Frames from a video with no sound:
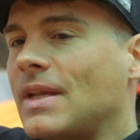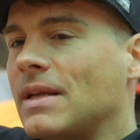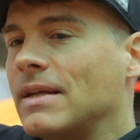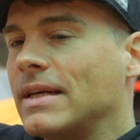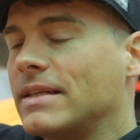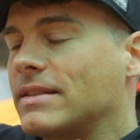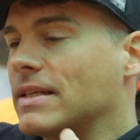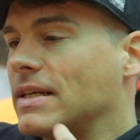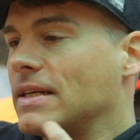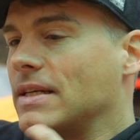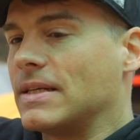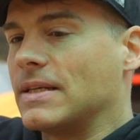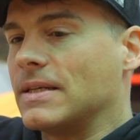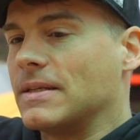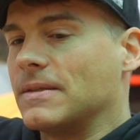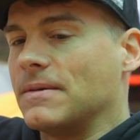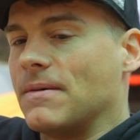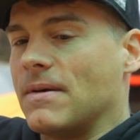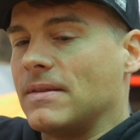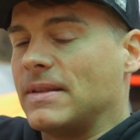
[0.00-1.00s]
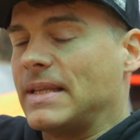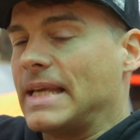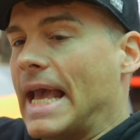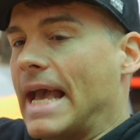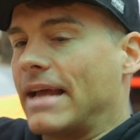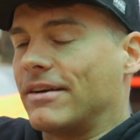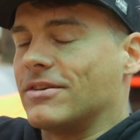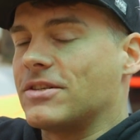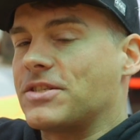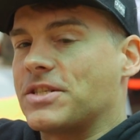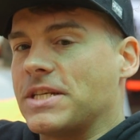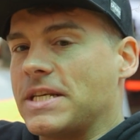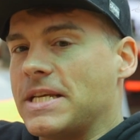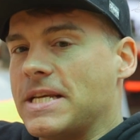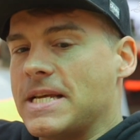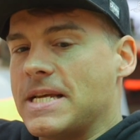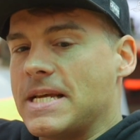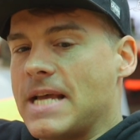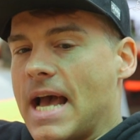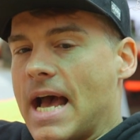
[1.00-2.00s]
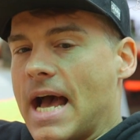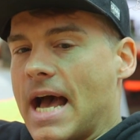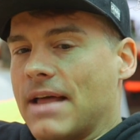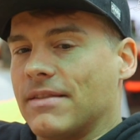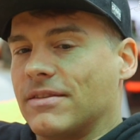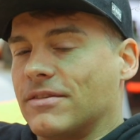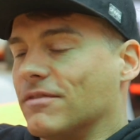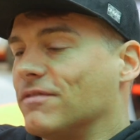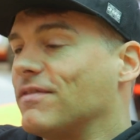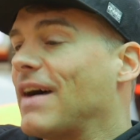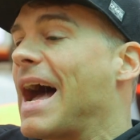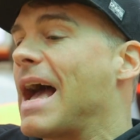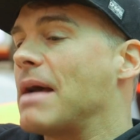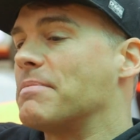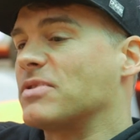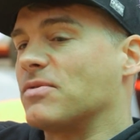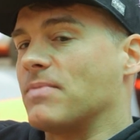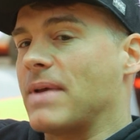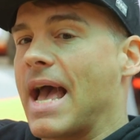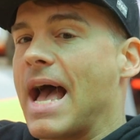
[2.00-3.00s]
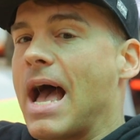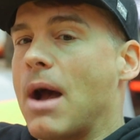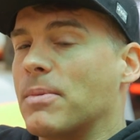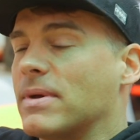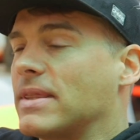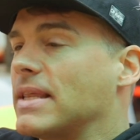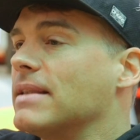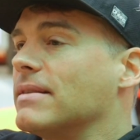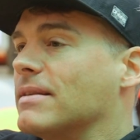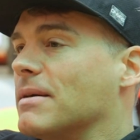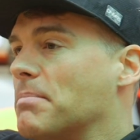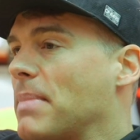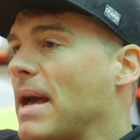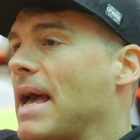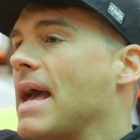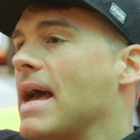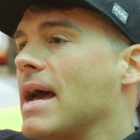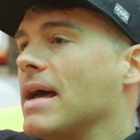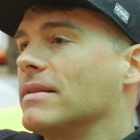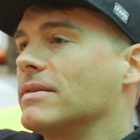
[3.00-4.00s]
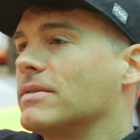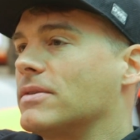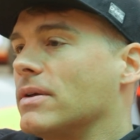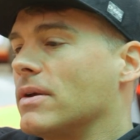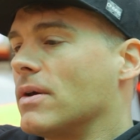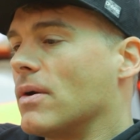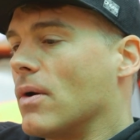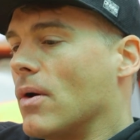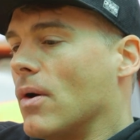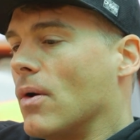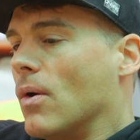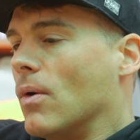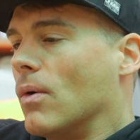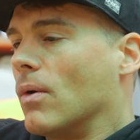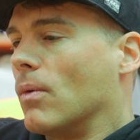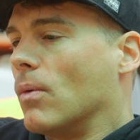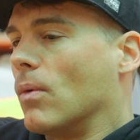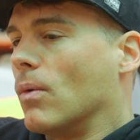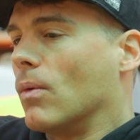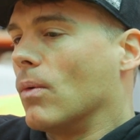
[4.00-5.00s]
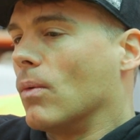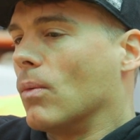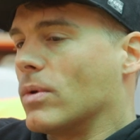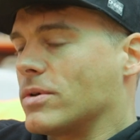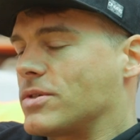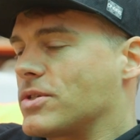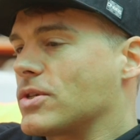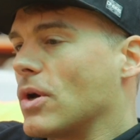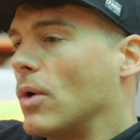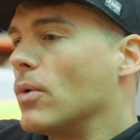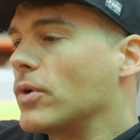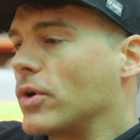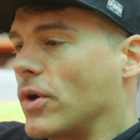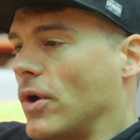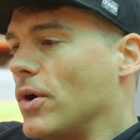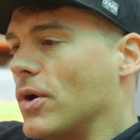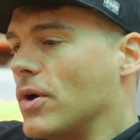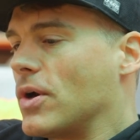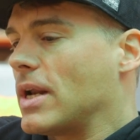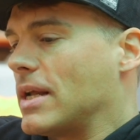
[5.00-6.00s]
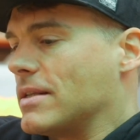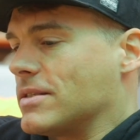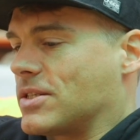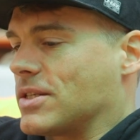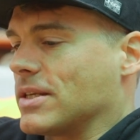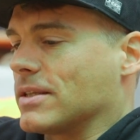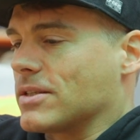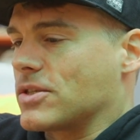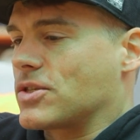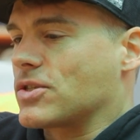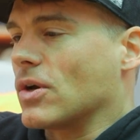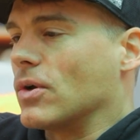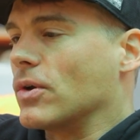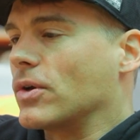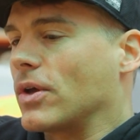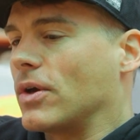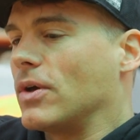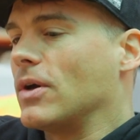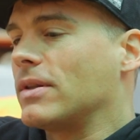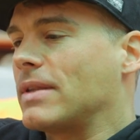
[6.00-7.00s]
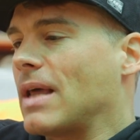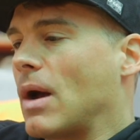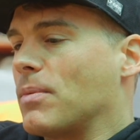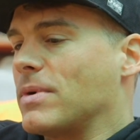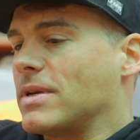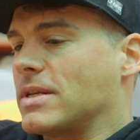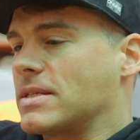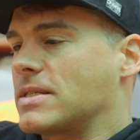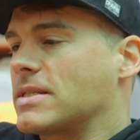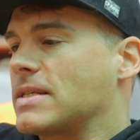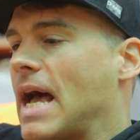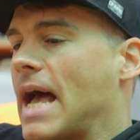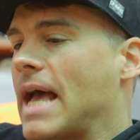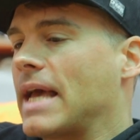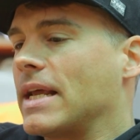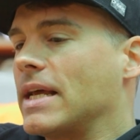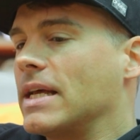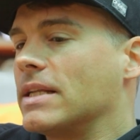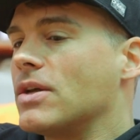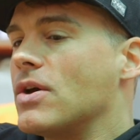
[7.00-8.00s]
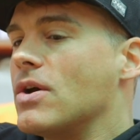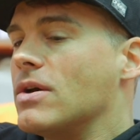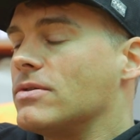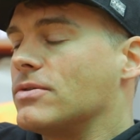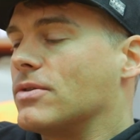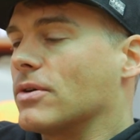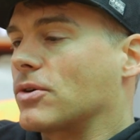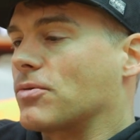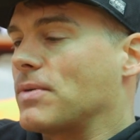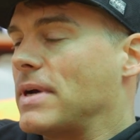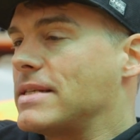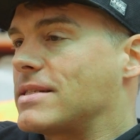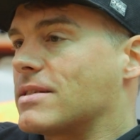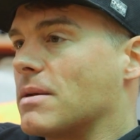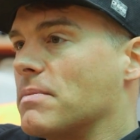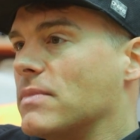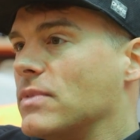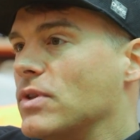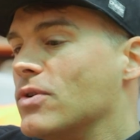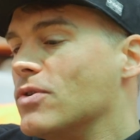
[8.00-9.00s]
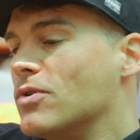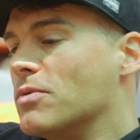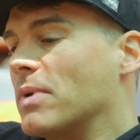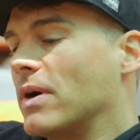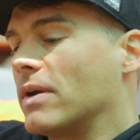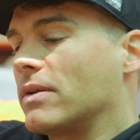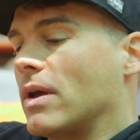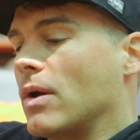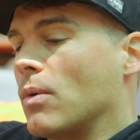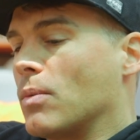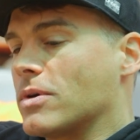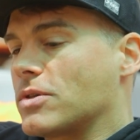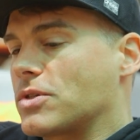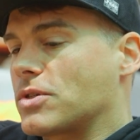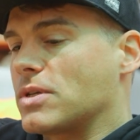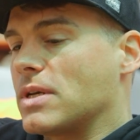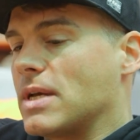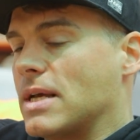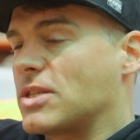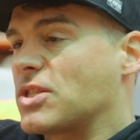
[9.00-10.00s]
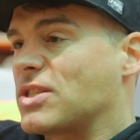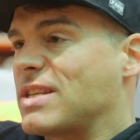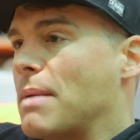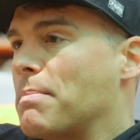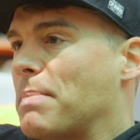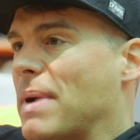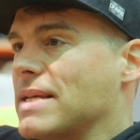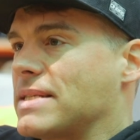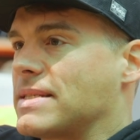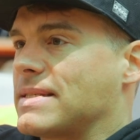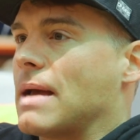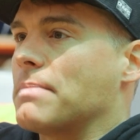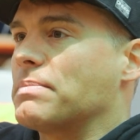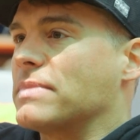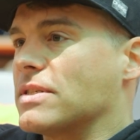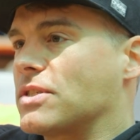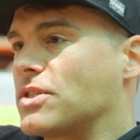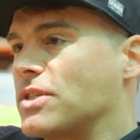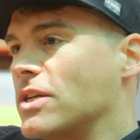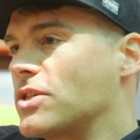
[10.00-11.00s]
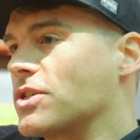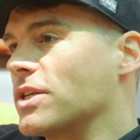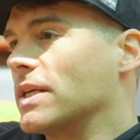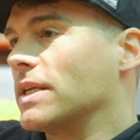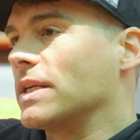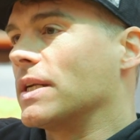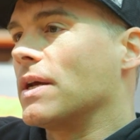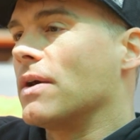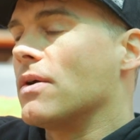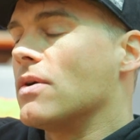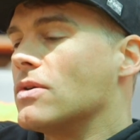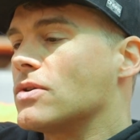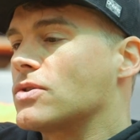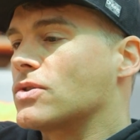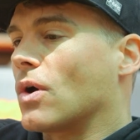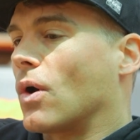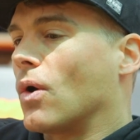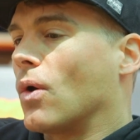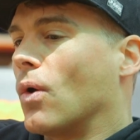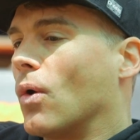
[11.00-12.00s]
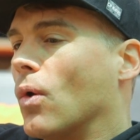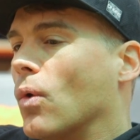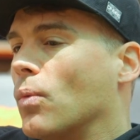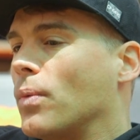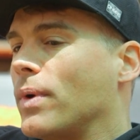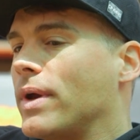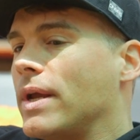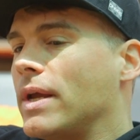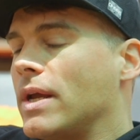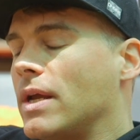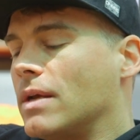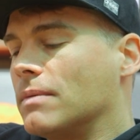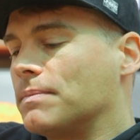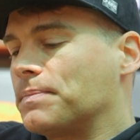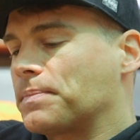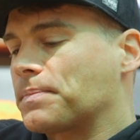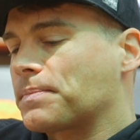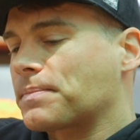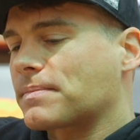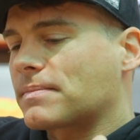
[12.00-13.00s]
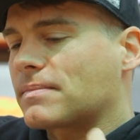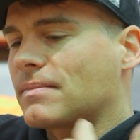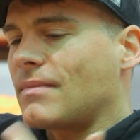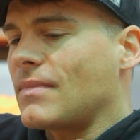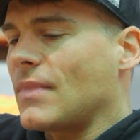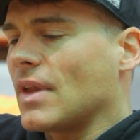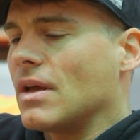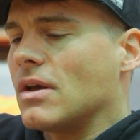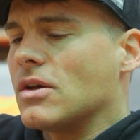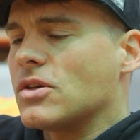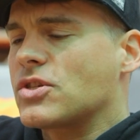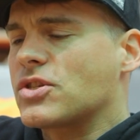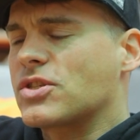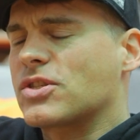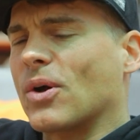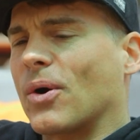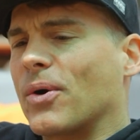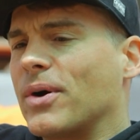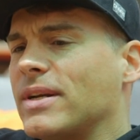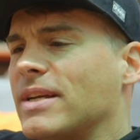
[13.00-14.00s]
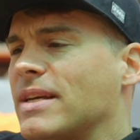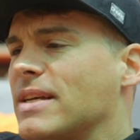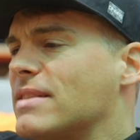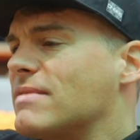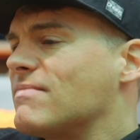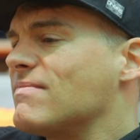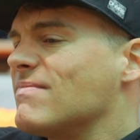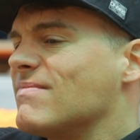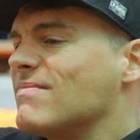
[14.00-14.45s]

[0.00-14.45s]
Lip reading: like the energy and the vibes we had within the band was so good and still is so good that we decided to create something new, but it was a step-by-step decision. So we started